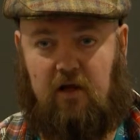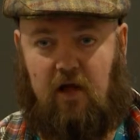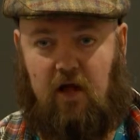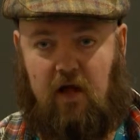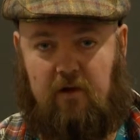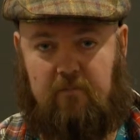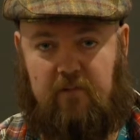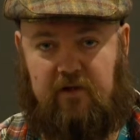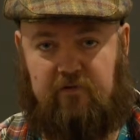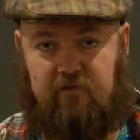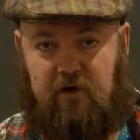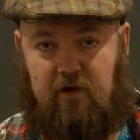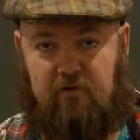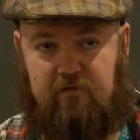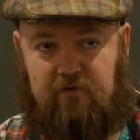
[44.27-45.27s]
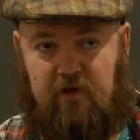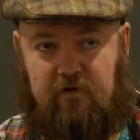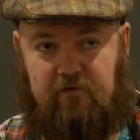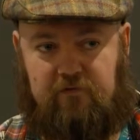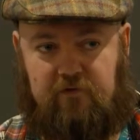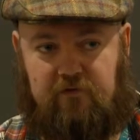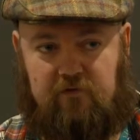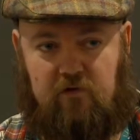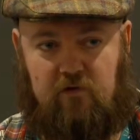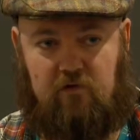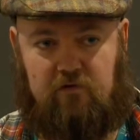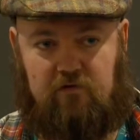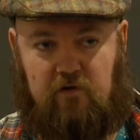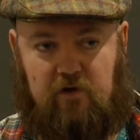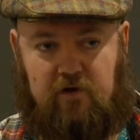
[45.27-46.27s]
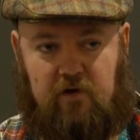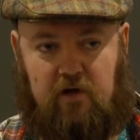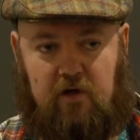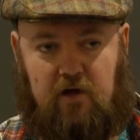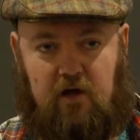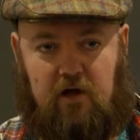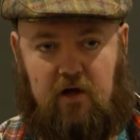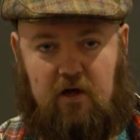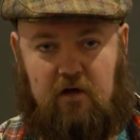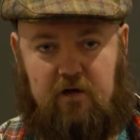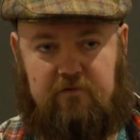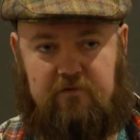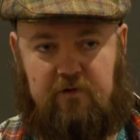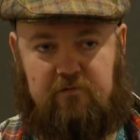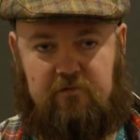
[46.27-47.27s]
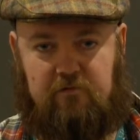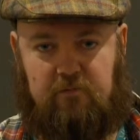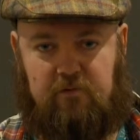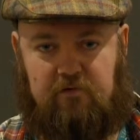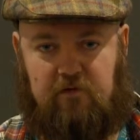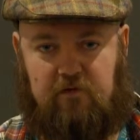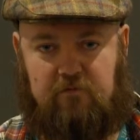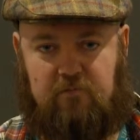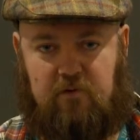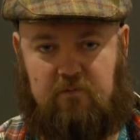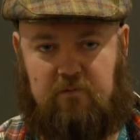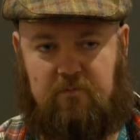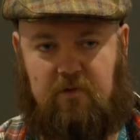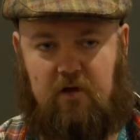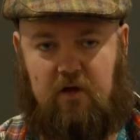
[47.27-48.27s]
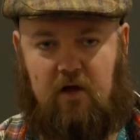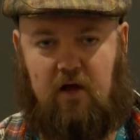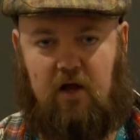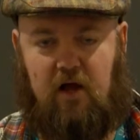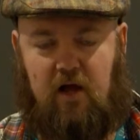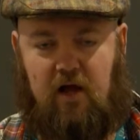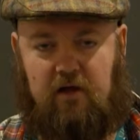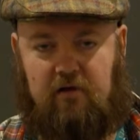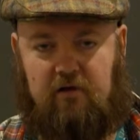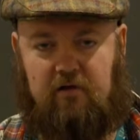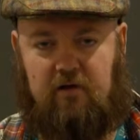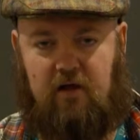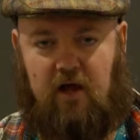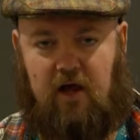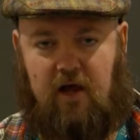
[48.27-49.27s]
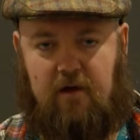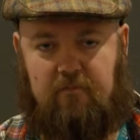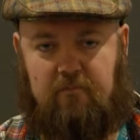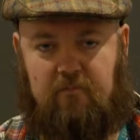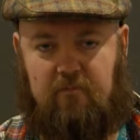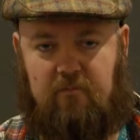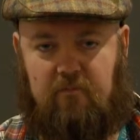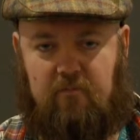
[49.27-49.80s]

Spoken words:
mental health services alongside a substance misuse problem. And I